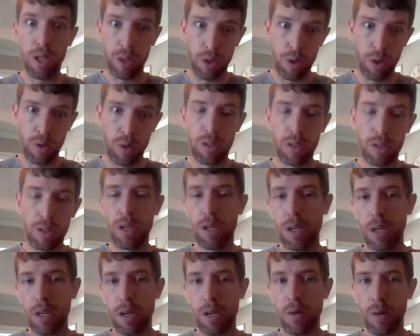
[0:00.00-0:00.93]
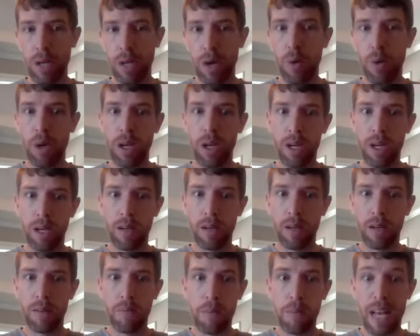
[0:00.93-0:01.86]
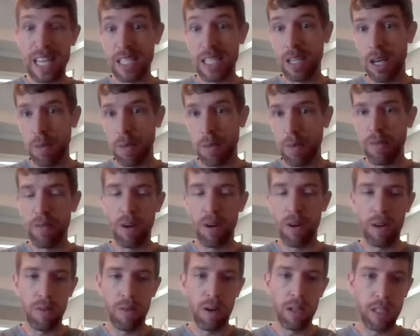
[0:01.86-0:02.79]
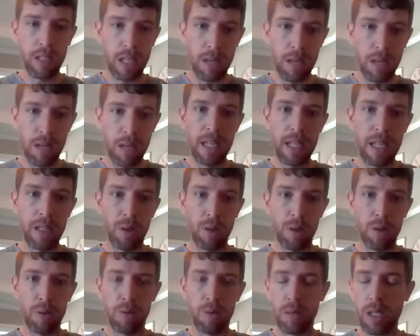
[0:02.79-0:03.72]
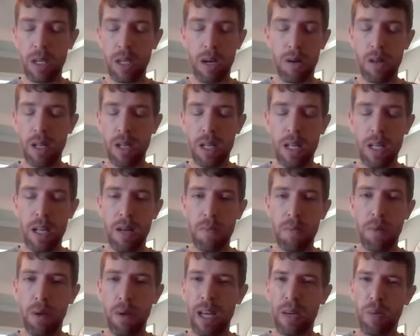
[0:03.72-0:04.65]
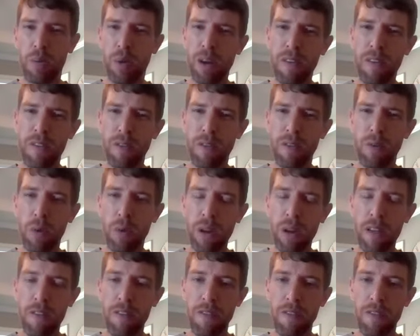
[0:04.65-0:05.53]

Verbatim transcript: lose. Mm-hmm we don't want to mess up in front of our teammates, or we, you know, but like, what if, what if